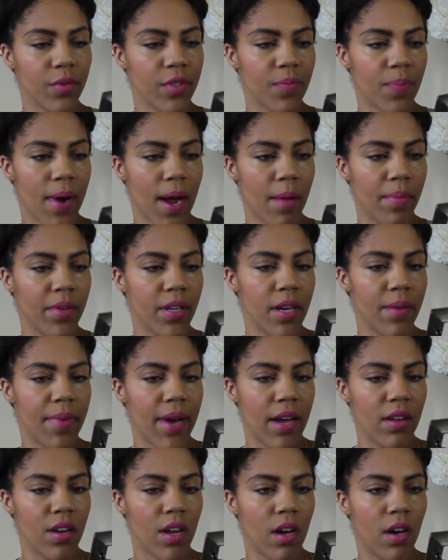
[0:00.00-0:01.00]
It was probably
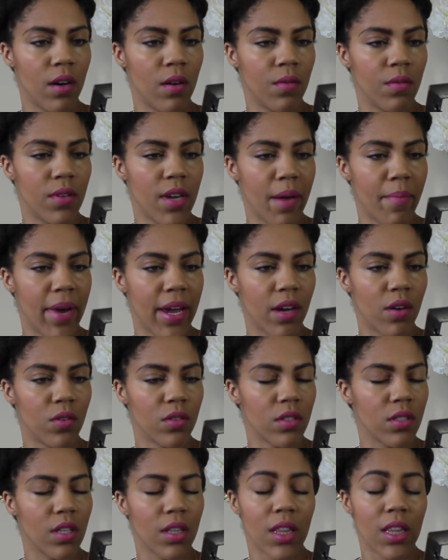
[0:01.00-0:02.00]
about, no, not
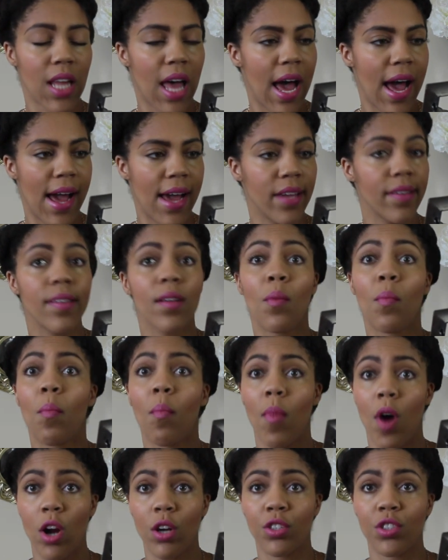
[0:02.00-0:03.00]
Michaels, lies,
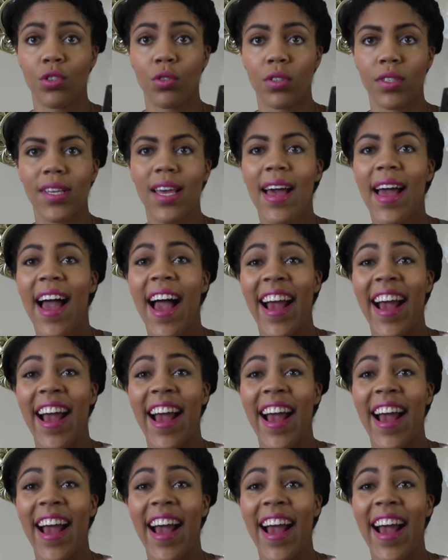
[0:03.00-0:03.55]
Marshalls.